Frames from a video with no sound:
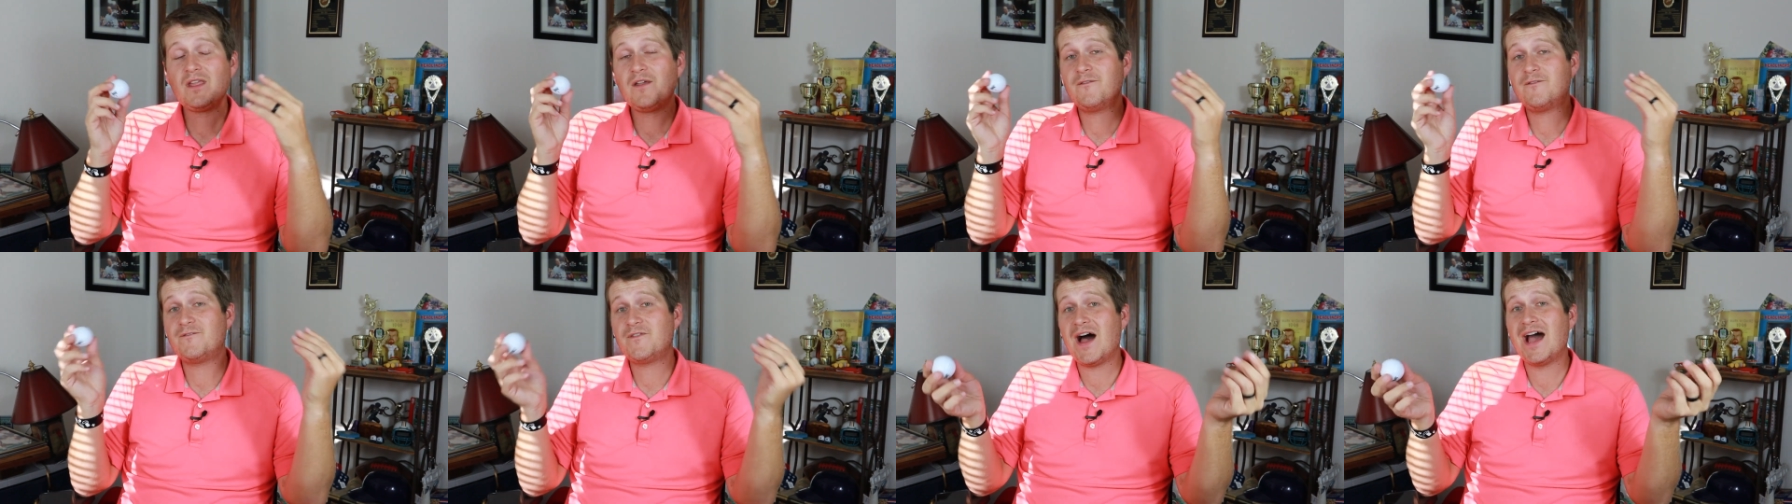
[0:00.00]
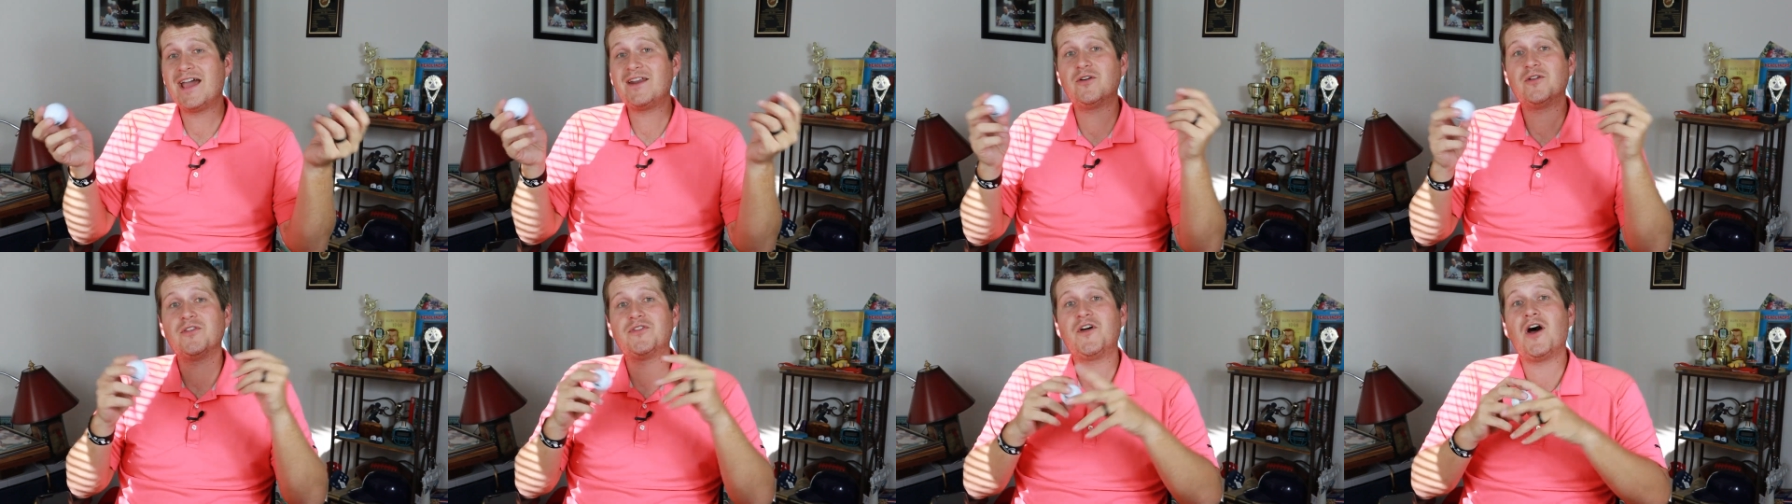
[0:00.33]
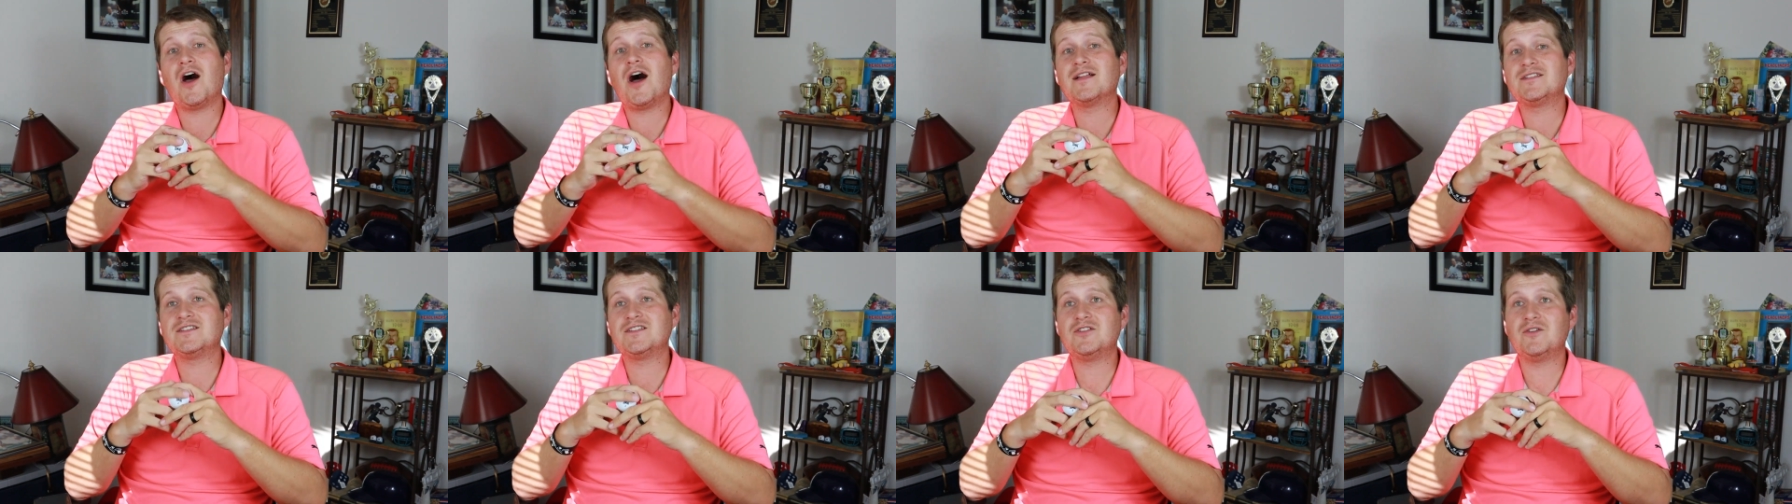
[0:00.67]
final
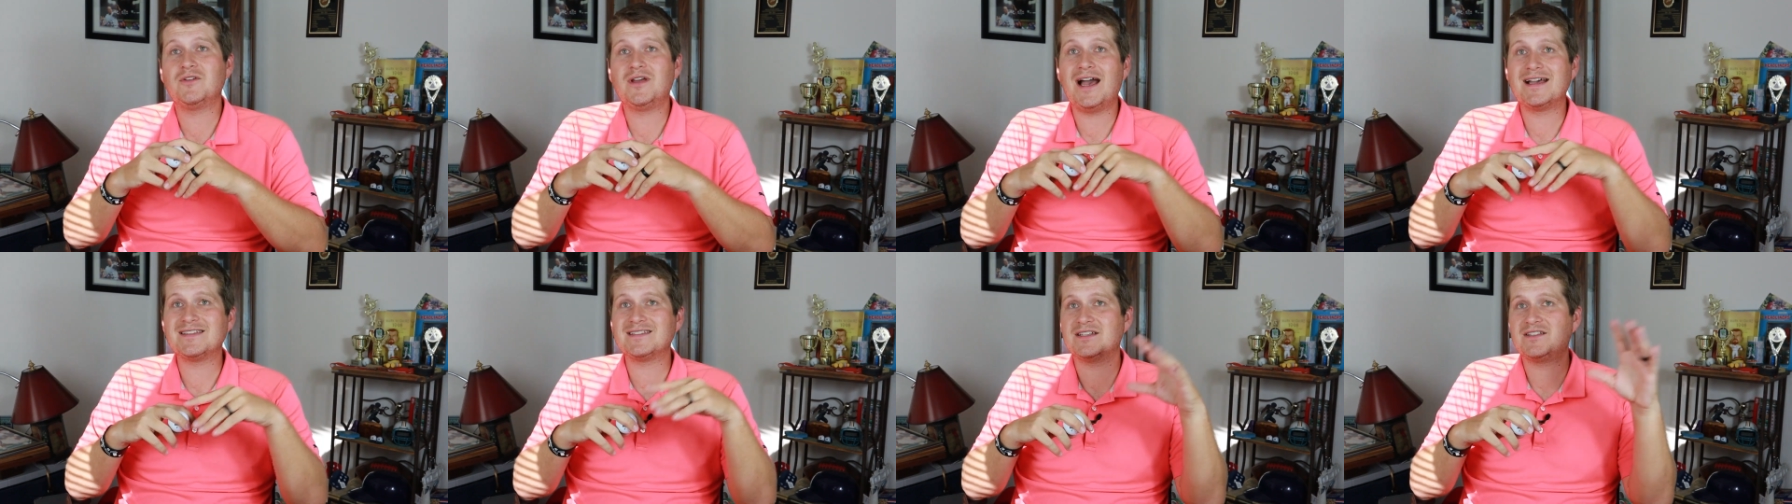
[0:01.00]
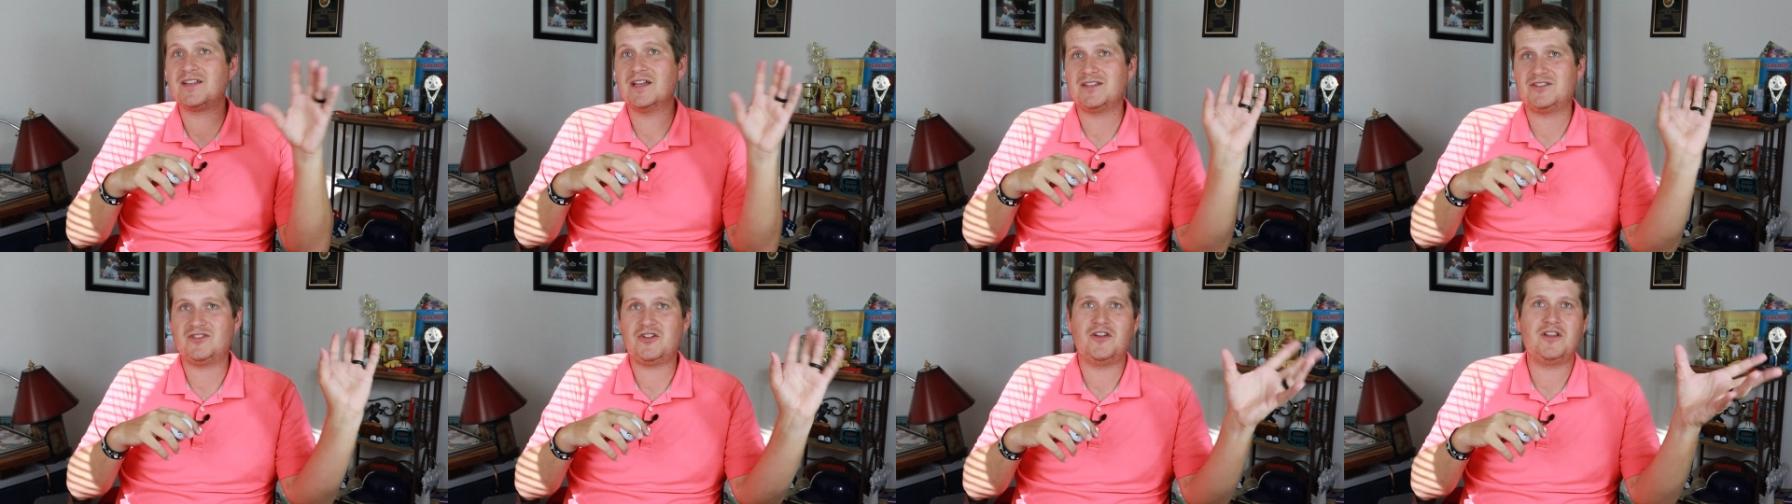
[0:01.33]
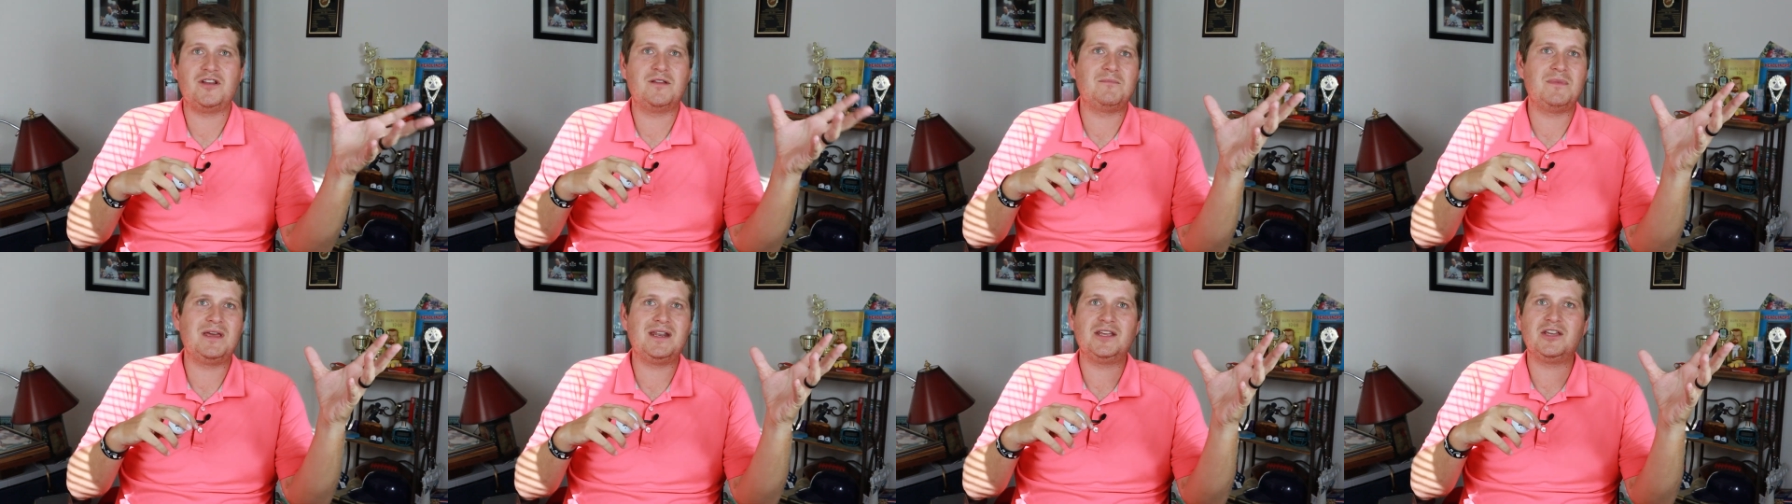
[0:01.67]
thoughts you know guys i touched on
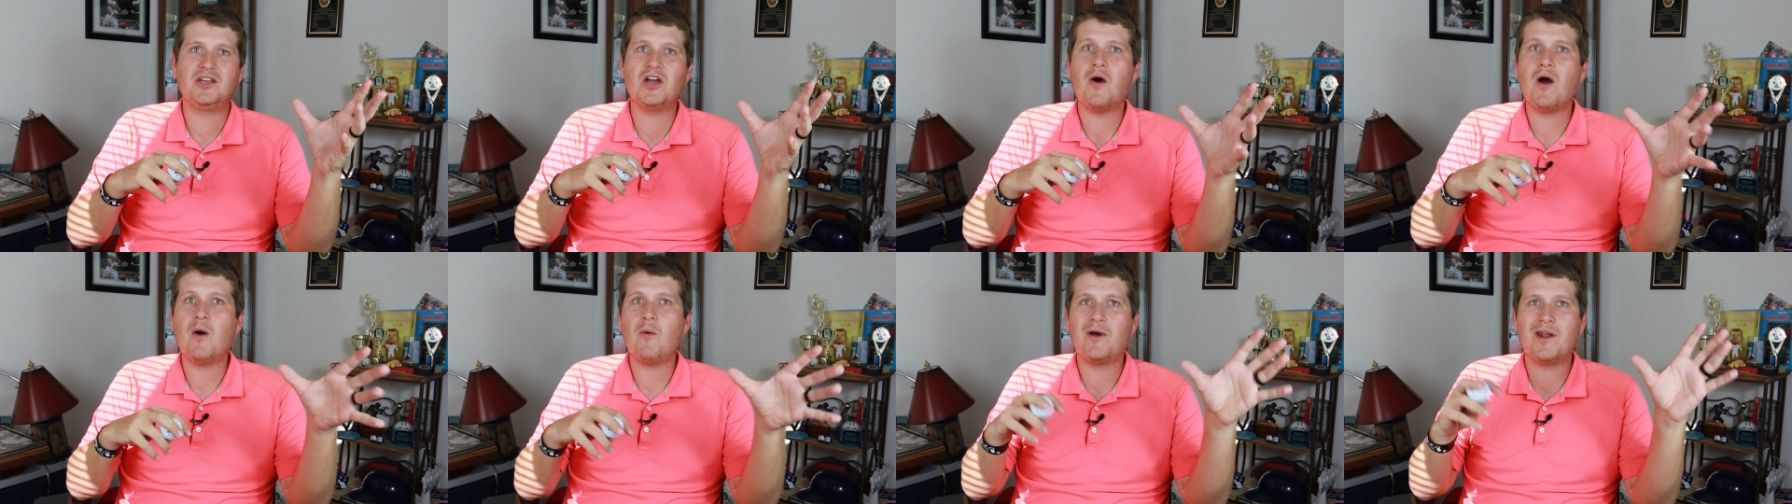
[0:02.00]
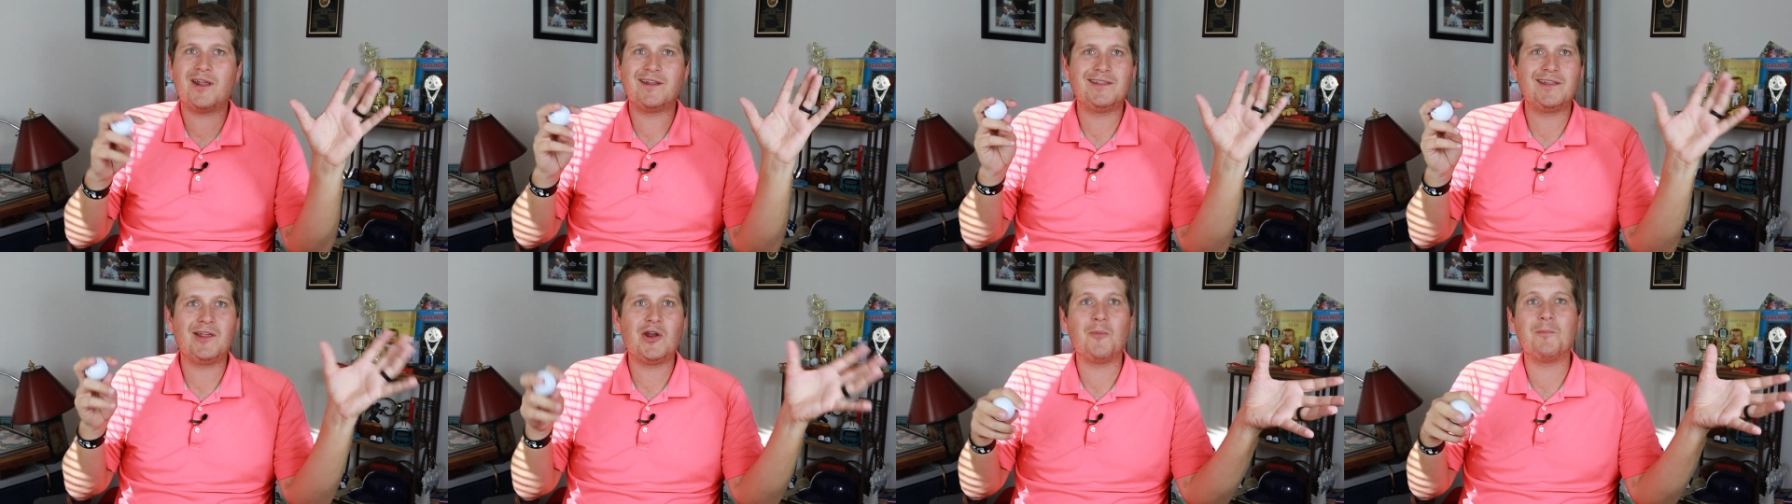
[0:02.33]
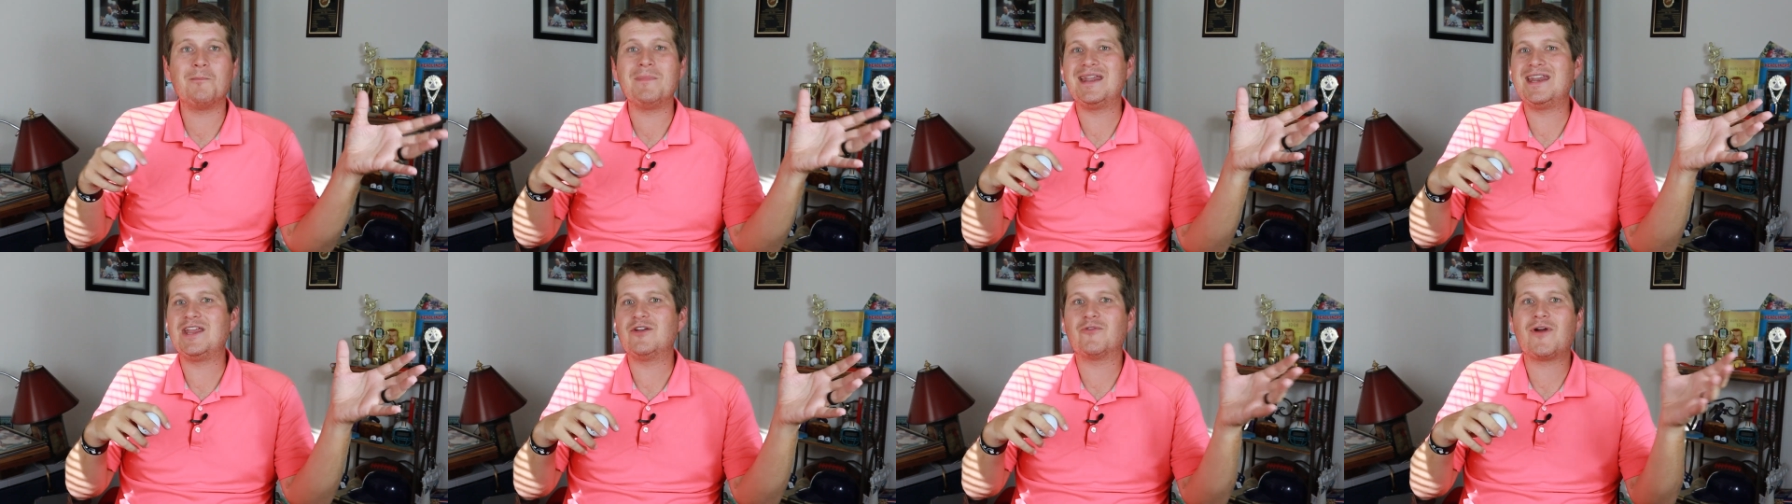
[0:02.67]
it a minute ago i went on a little
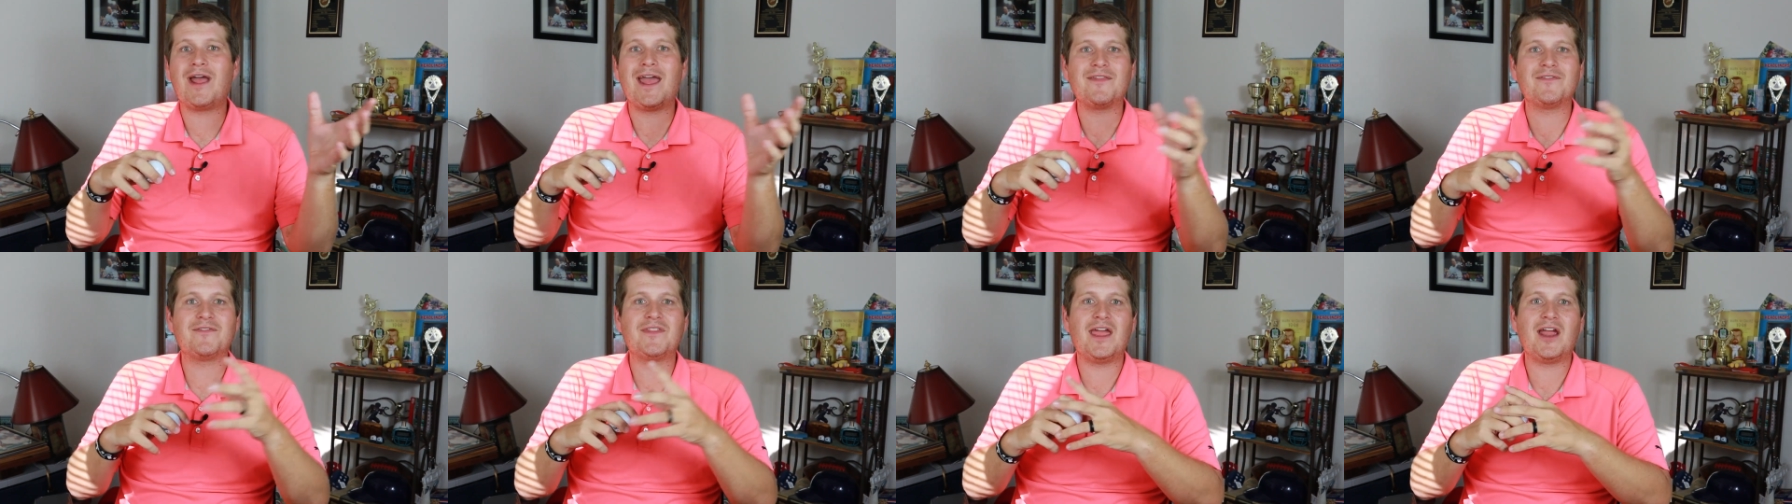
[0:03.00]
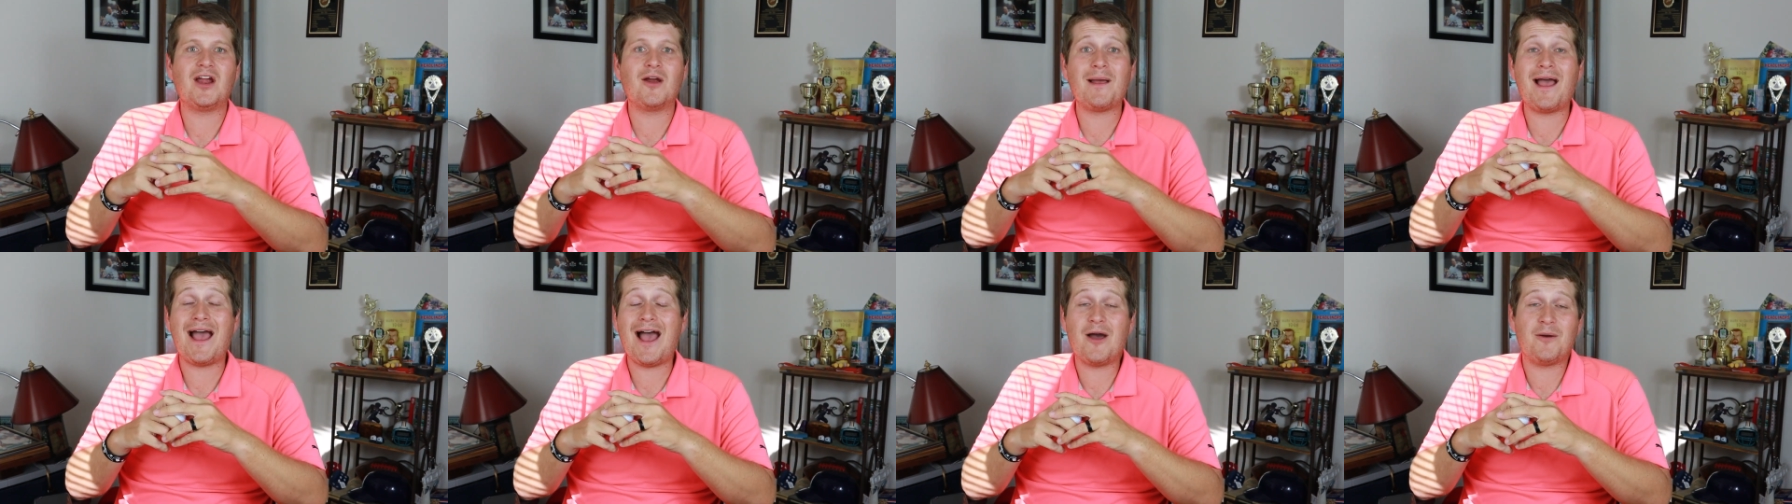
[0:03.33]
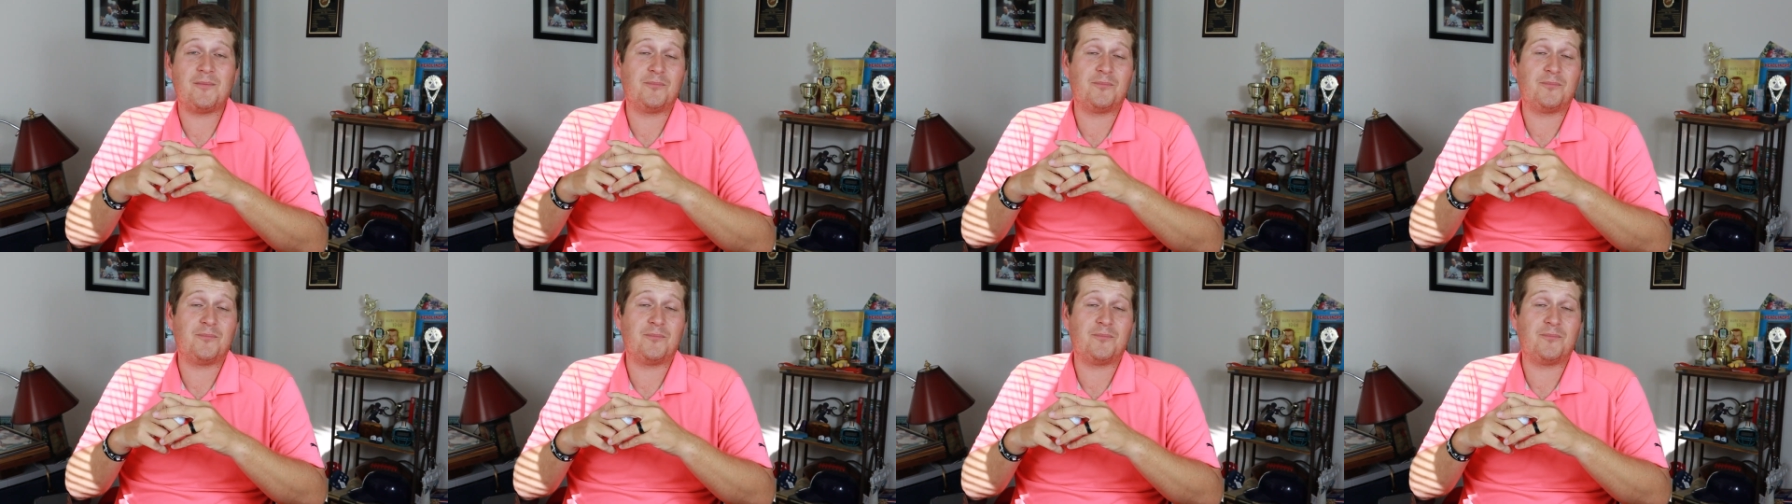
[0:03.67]
mini rant there about how